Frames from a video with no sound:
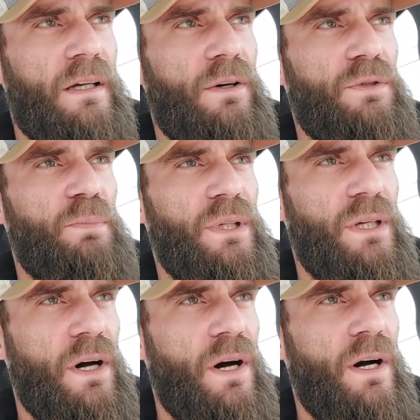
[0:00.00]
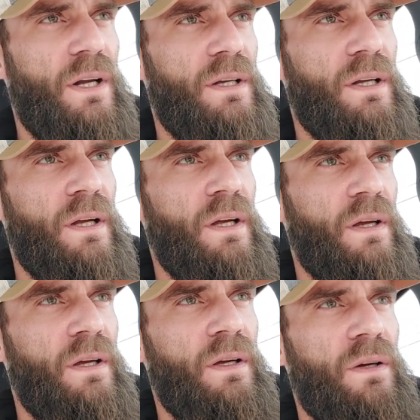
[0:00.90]
It goes beyond
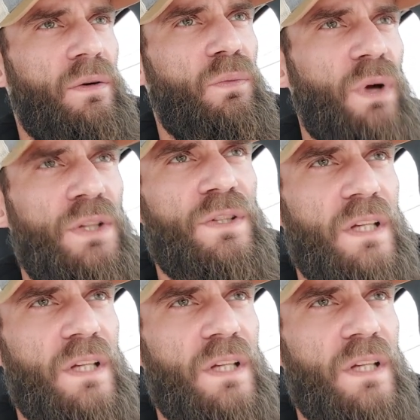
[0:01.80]
run